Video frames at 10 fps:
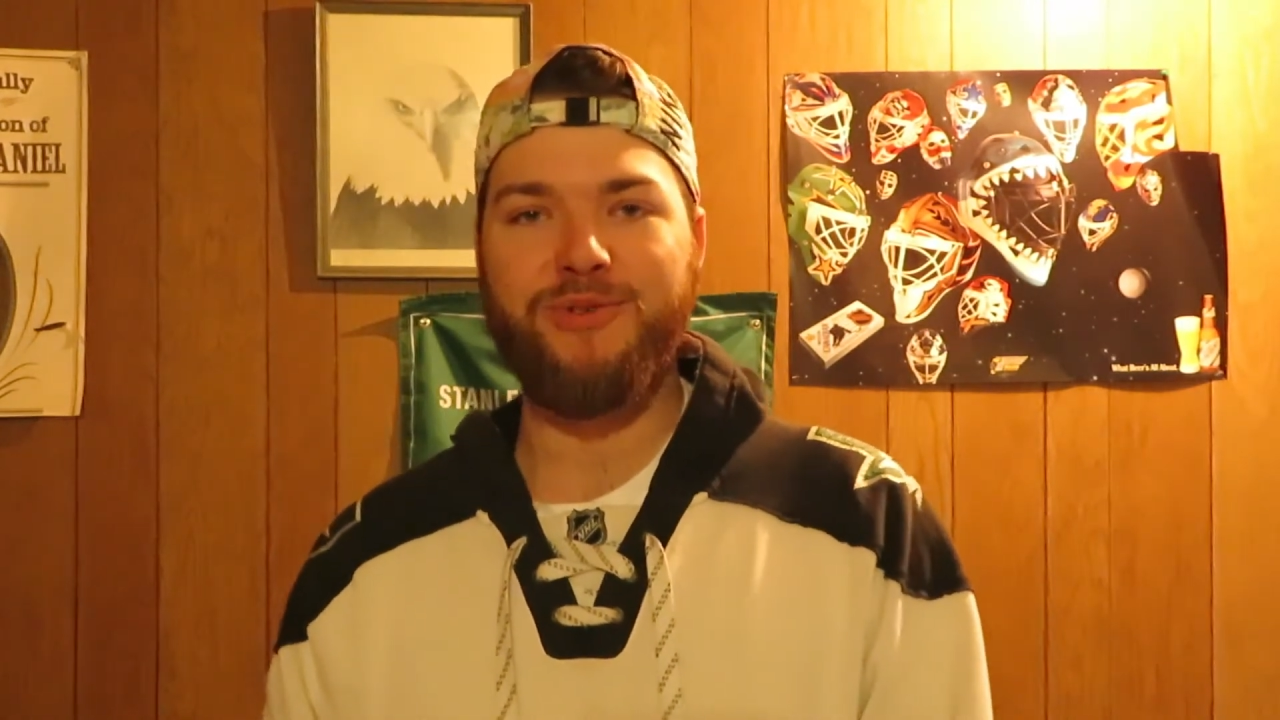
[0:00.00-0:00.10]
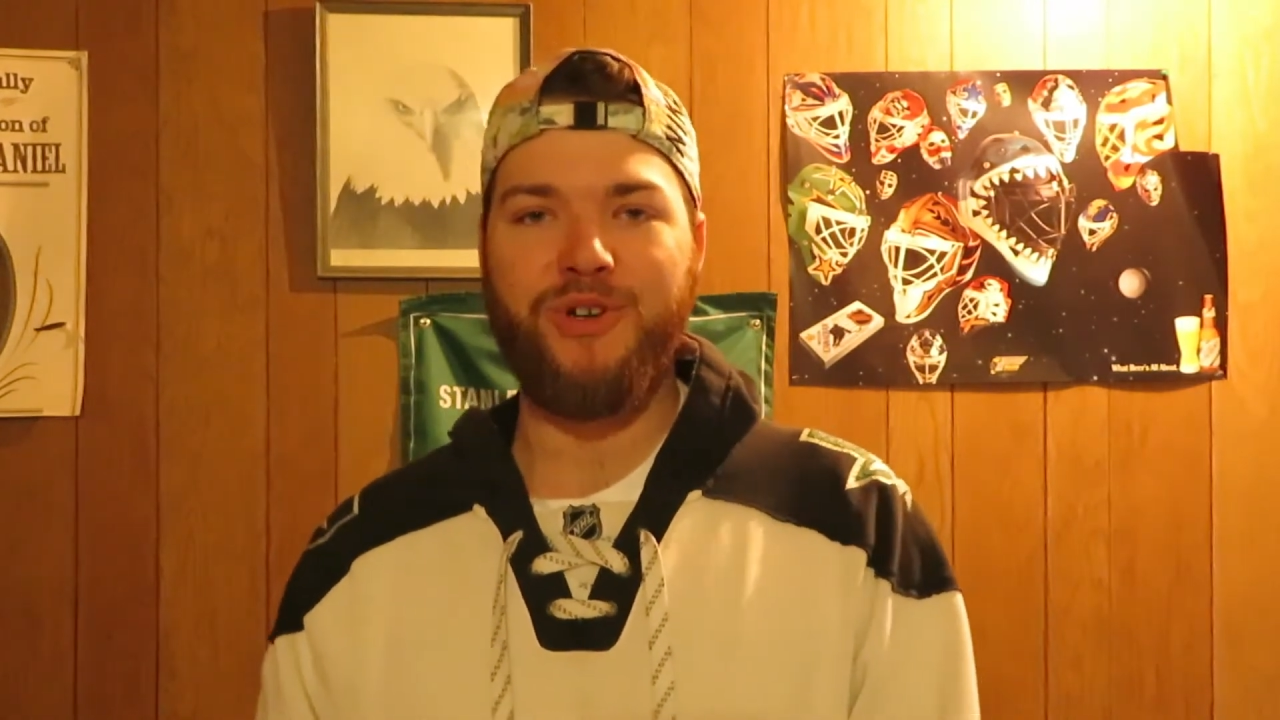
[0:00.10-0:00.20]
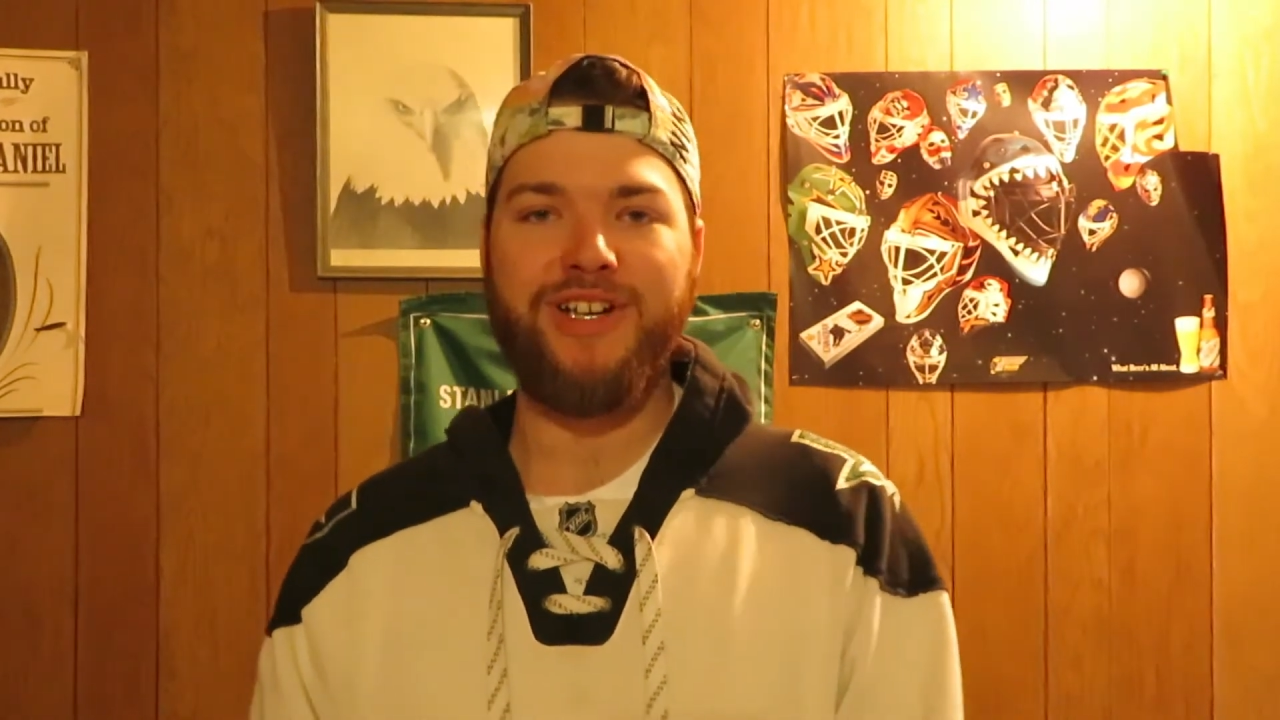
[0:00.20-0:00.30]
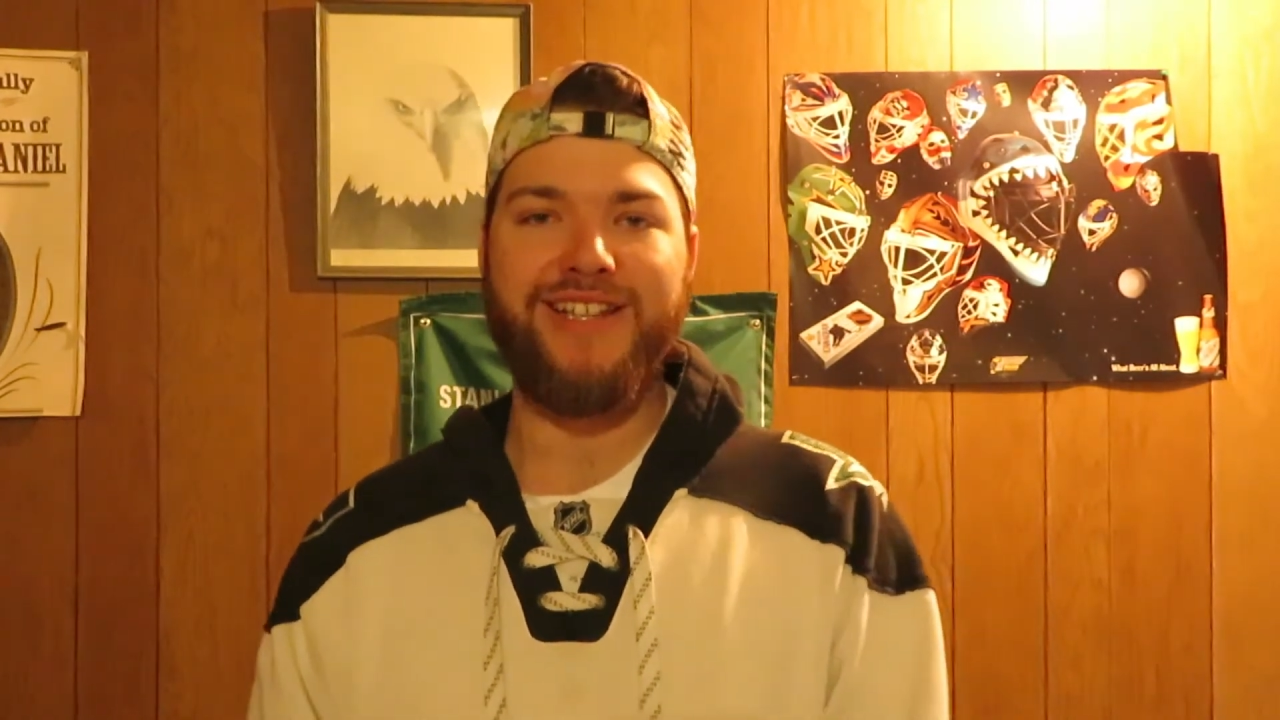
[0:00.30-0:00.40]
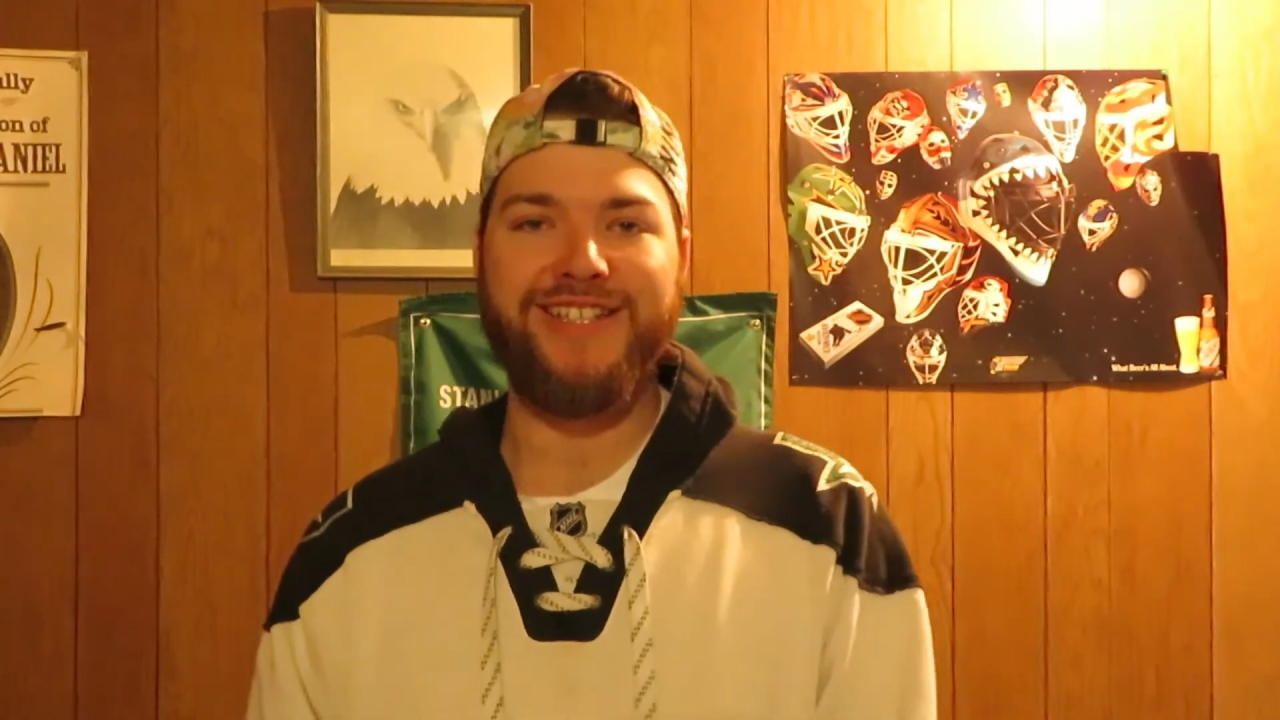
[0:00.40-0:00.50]

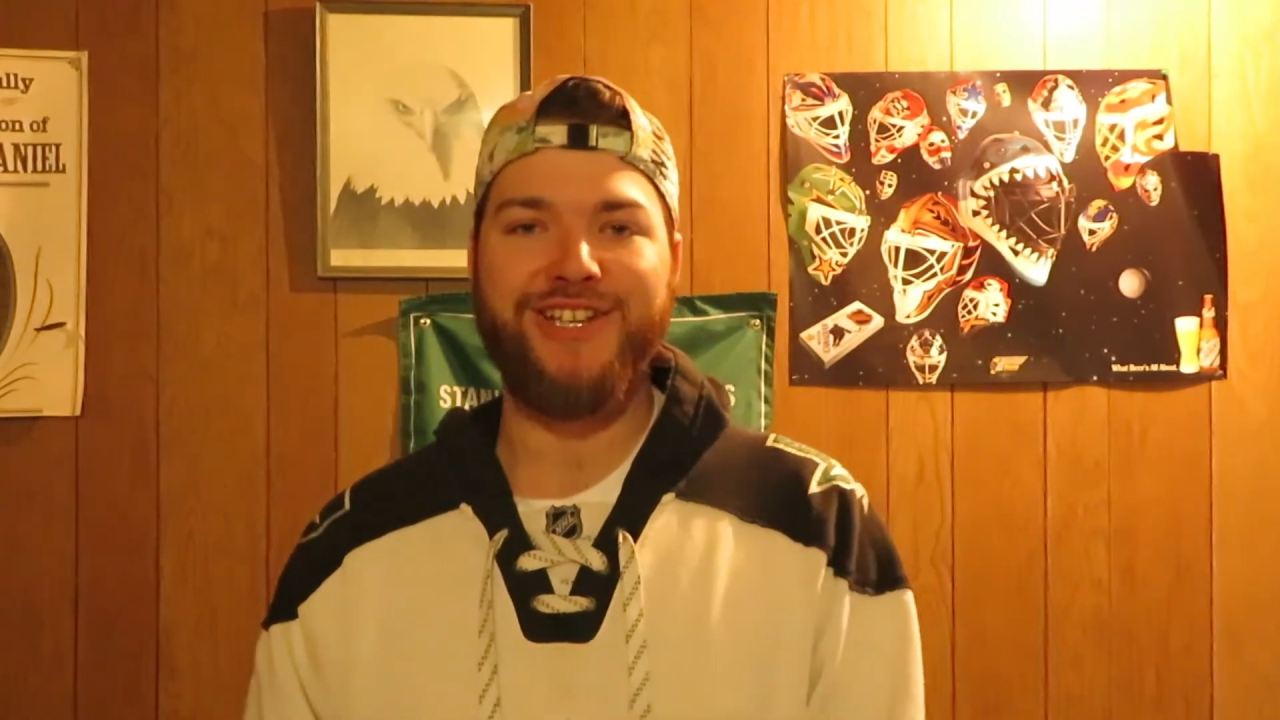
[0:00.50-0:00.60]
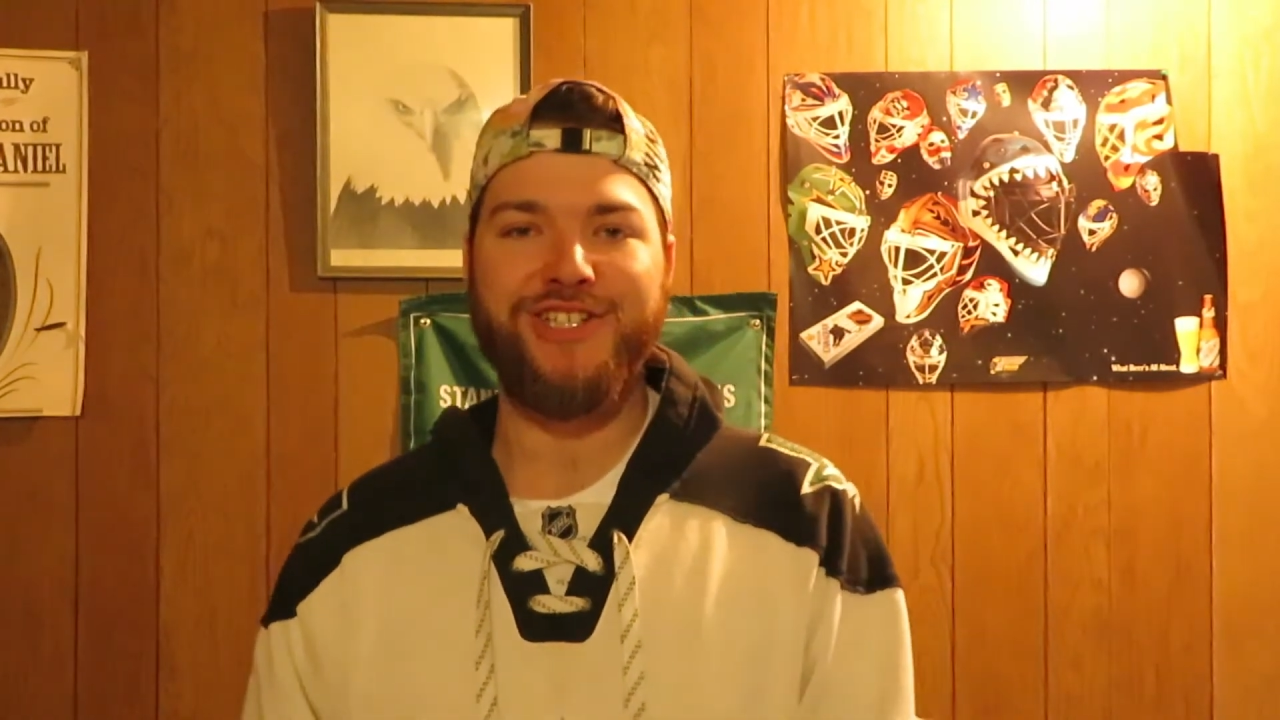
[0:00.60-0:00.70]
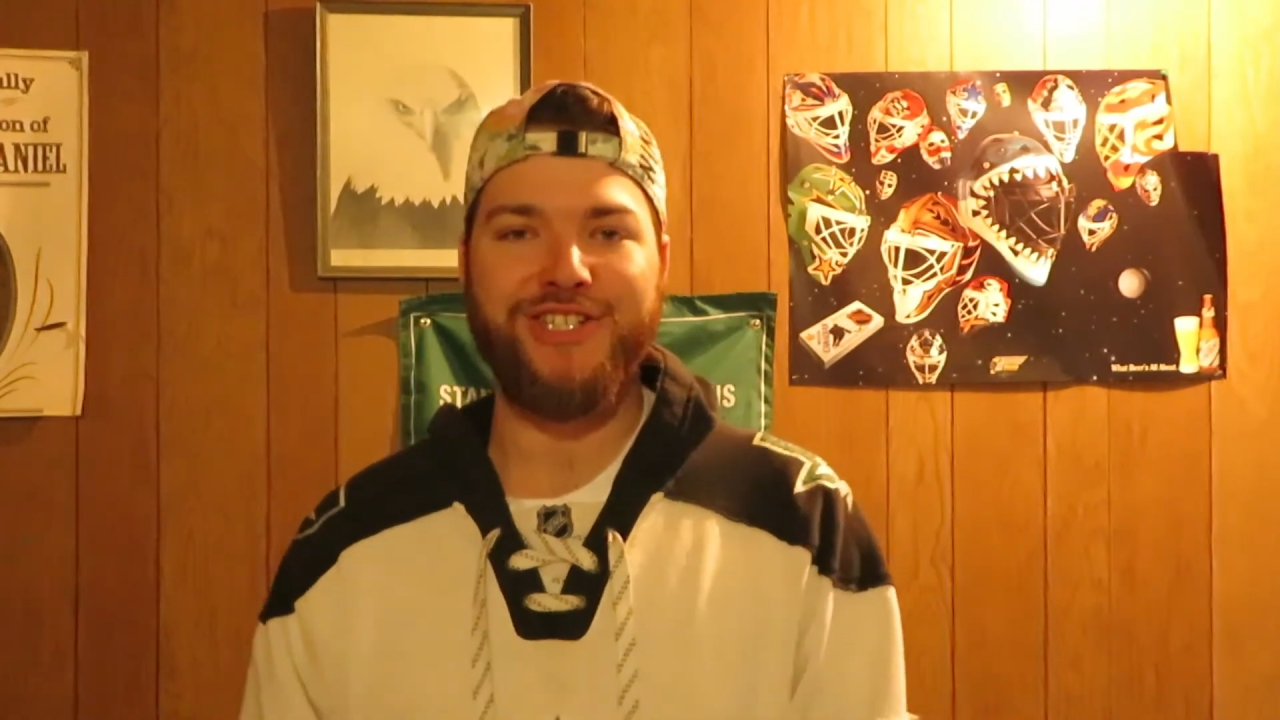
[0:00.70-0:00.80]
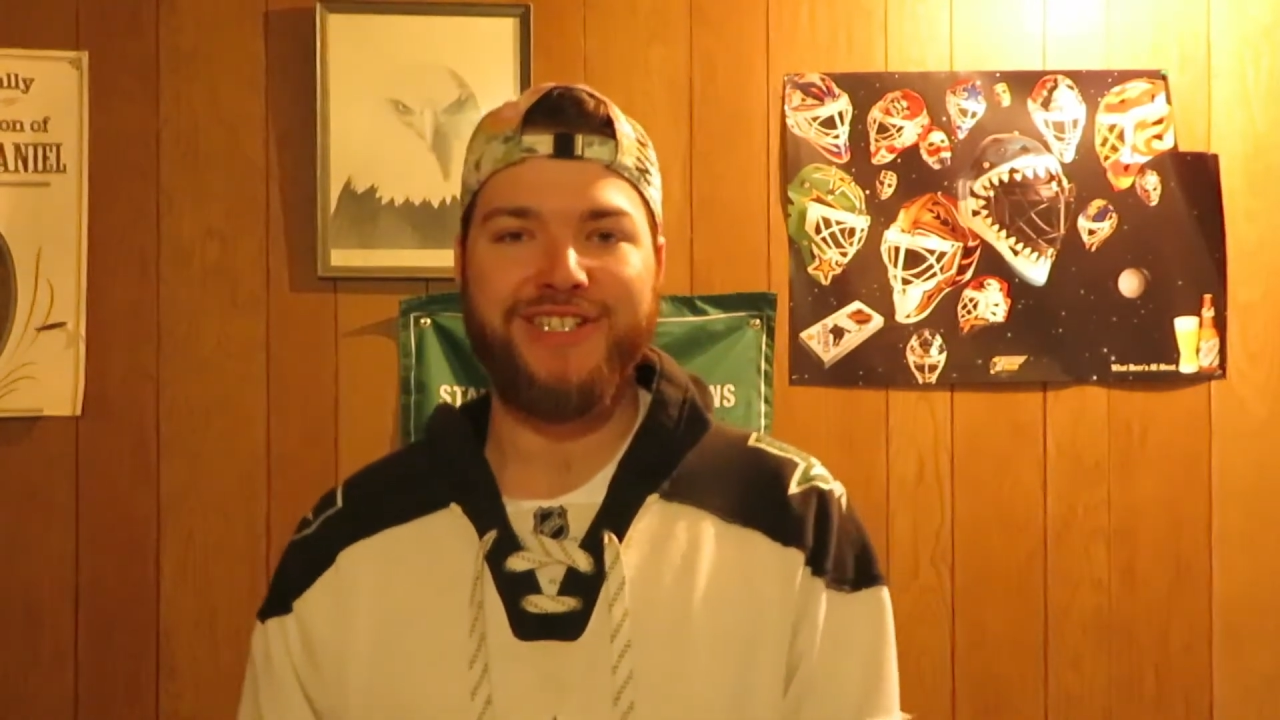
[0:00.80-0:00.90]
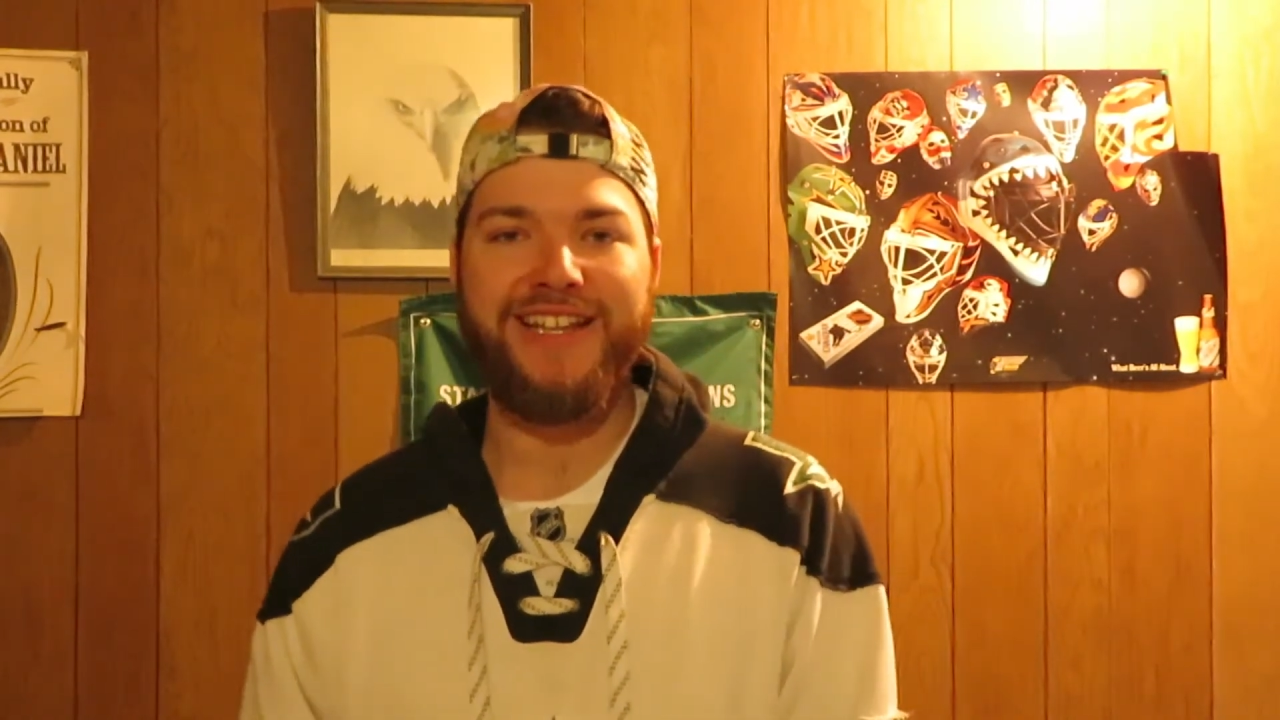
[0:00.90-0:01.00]

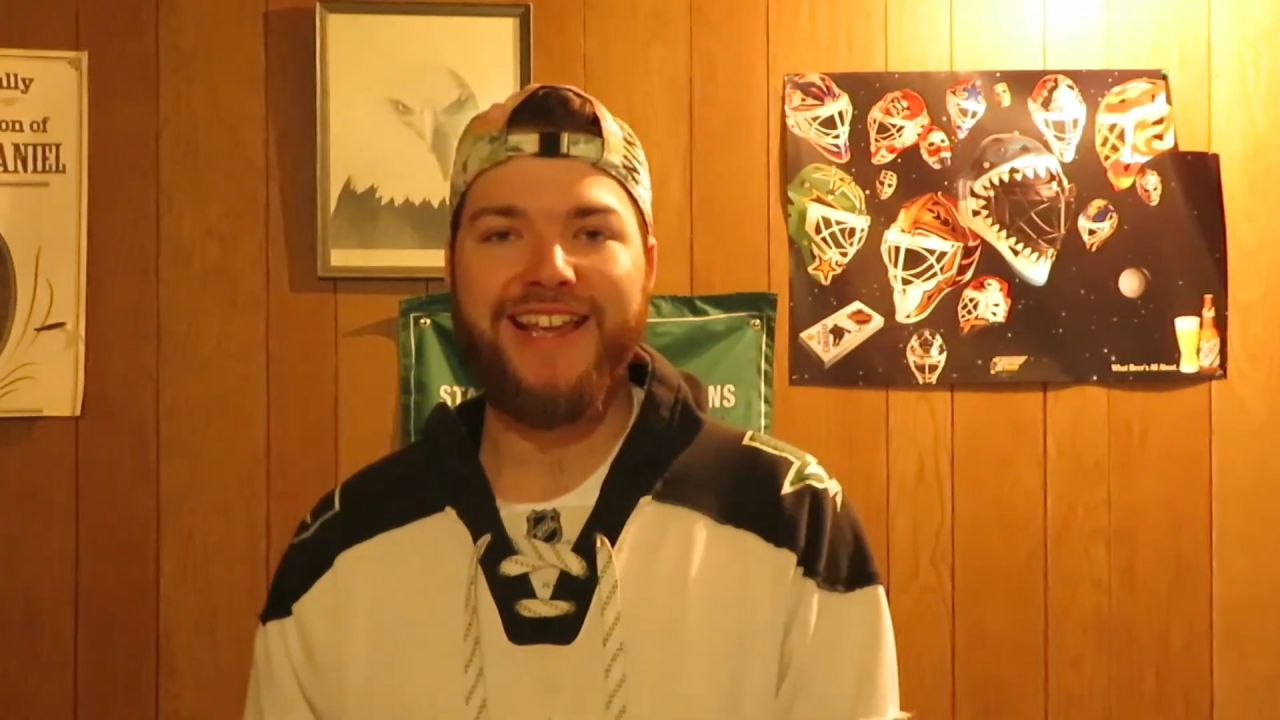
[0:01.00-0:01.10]
organization